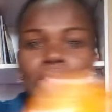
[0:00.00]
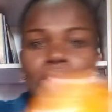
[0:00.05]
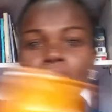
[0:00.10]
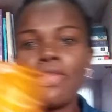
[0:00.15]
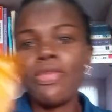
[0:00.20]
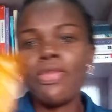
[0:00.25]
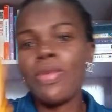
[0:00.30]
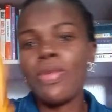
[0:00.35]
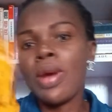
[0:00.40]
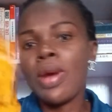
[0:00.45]

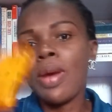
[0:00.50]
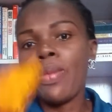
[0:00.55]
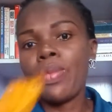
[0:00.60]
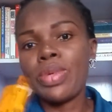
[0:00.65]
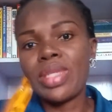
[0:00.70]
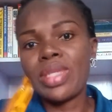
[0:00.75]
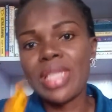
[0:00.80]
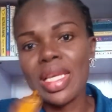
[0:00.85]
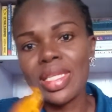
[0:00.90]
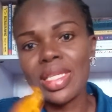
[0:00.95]

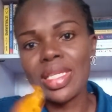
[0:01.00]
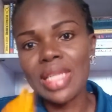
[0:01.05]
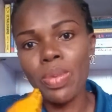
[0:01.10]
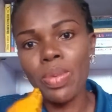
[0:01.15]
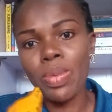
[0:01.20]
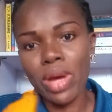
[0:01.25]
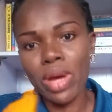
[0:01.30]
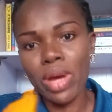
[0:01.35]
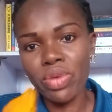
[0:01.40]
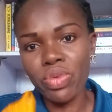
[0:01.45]
processed
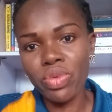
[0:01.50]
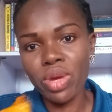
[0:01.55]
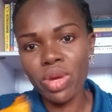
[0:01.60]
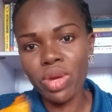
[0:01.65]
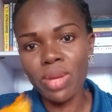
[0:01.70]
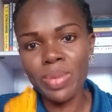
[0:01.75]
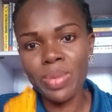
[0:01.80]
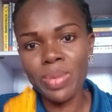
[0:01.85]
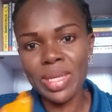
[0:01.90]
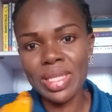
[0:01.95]

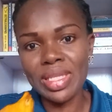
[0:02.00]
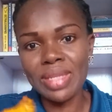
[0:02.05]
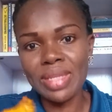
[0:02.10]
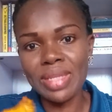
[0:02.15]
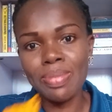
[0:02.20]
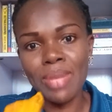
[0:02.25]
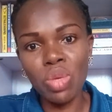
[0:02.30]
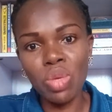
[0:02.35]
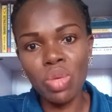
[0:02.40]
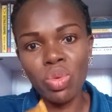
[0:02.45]
carbohydrate. Beans
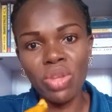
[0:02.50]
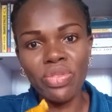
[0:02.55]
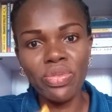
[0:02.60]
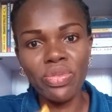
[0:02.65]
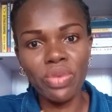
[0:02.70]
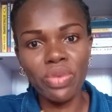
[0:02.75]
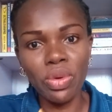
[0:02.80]
made with flour.